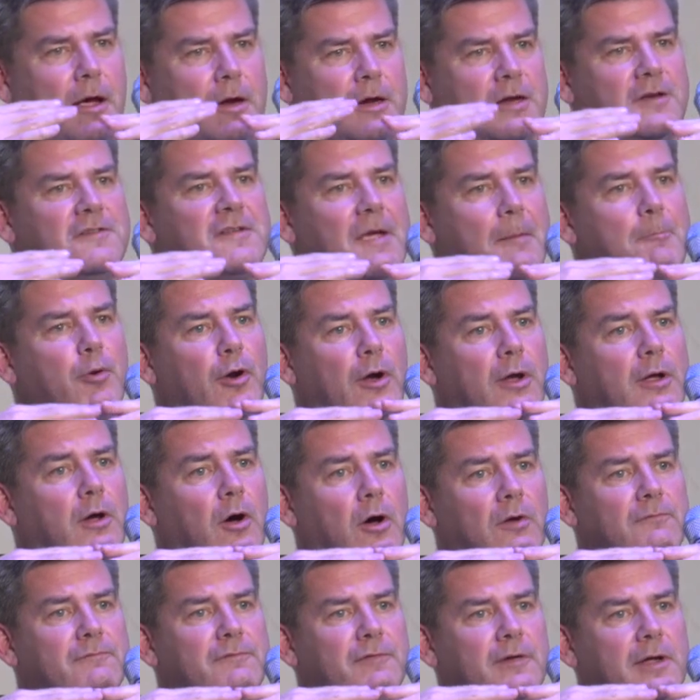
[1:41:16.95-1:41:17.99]
contemporary
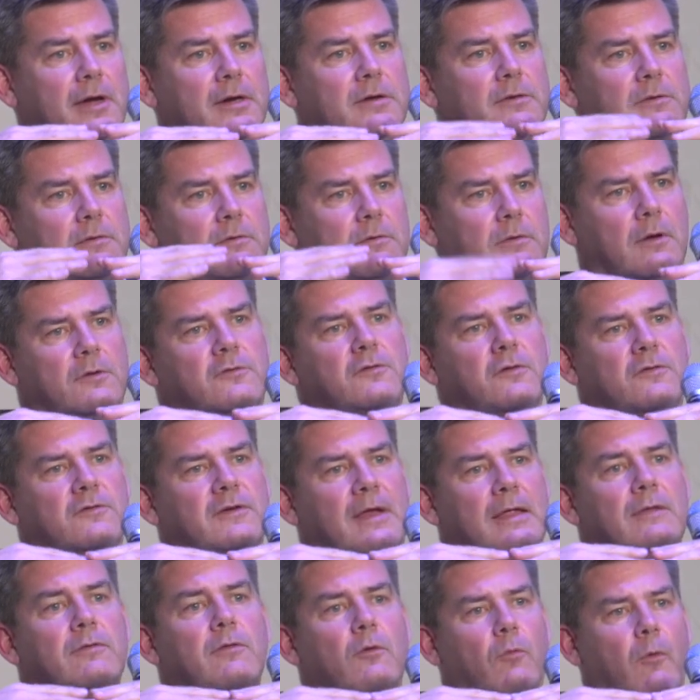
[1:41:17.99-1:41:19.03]
conflict, not just
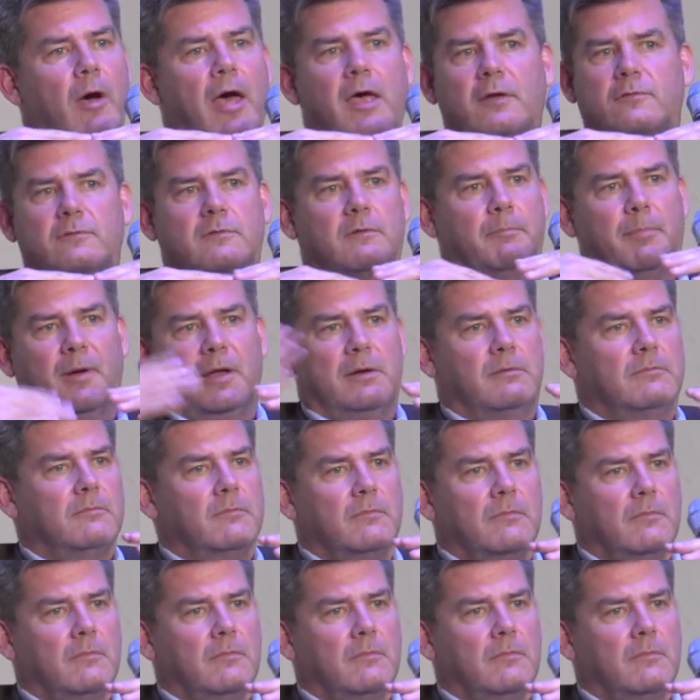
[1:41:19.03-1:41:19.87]
in the West, but,